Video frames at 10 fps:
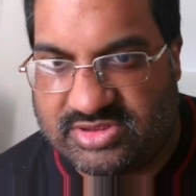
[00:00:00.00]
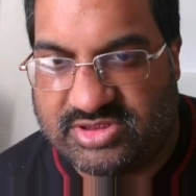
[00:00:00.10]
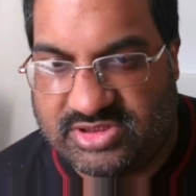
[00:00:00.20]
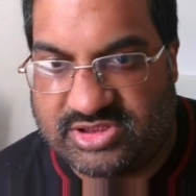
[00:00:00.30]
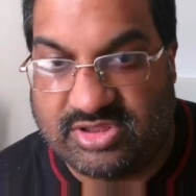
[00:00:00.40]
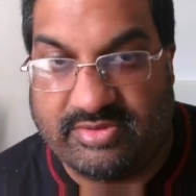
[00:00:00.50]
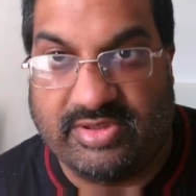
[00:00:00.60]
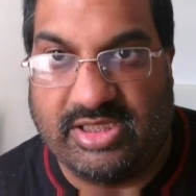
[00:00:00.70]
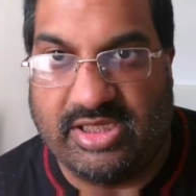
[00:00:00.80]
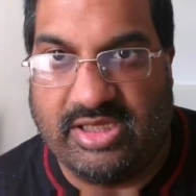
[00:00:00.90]
show
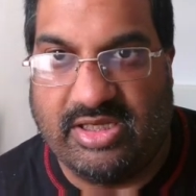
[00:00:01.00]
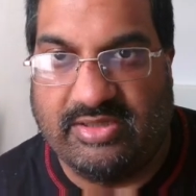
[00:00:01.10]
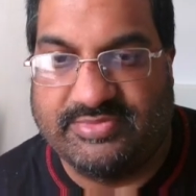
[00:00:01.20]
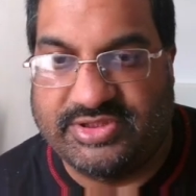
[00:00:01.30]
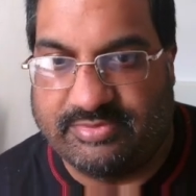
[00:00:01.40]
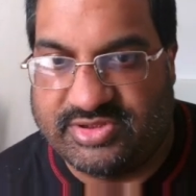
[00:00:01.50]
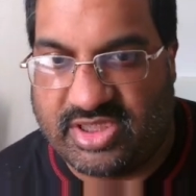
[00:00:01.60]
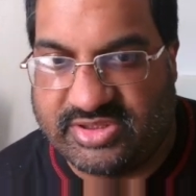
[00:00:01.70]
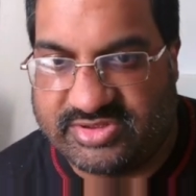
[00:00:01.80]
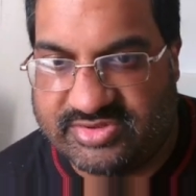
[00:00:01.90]
it in
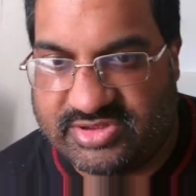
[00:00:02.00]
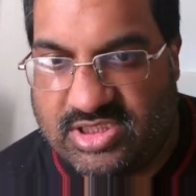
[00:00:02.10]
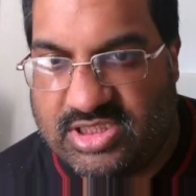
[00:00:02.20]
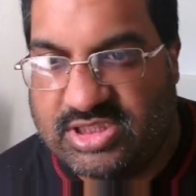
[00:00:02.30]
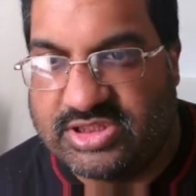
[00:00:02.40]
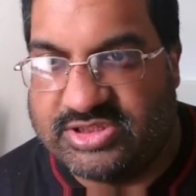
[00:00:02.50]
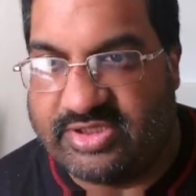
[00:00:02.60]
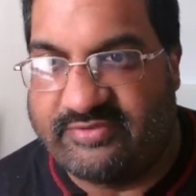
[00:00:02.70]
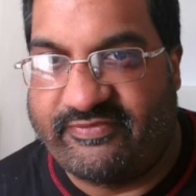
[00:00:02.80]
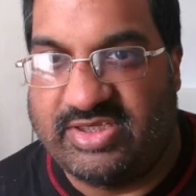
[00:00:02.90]
subtitles. So
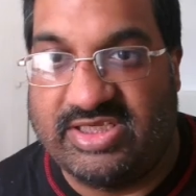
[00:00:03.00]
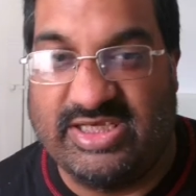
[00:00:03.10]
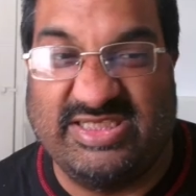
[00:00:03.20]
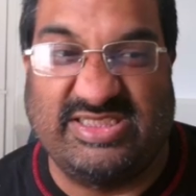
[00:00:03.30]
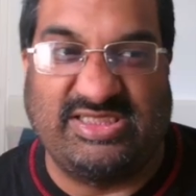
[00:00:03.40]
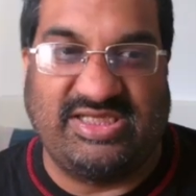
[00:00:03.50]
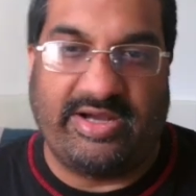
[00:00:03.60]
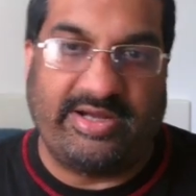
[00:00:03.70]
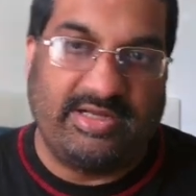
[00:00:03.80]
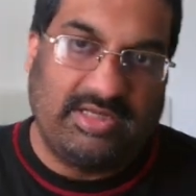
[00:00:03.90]
the thing is,
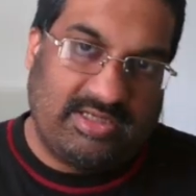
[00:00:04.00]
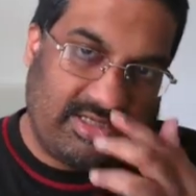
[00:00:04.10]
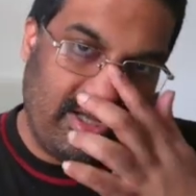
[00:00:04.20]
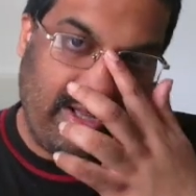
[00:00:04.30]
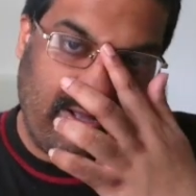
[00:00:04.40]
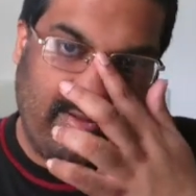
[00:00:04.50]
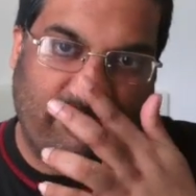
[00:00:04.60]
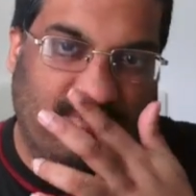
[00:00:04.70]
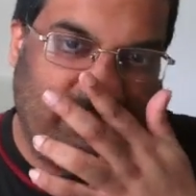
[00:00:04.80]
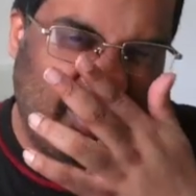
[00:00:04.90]
yeah,
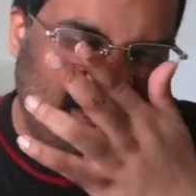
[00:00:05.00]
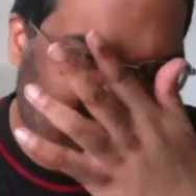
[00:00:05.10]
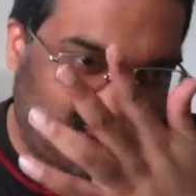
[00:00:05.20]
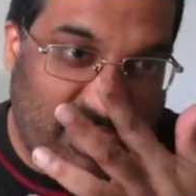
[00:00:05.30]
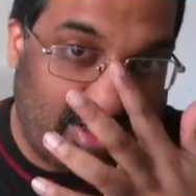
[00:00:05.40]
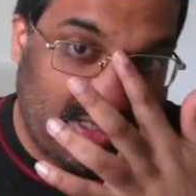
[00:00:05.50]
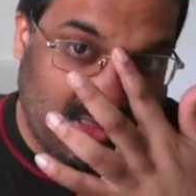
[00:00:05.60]
this guy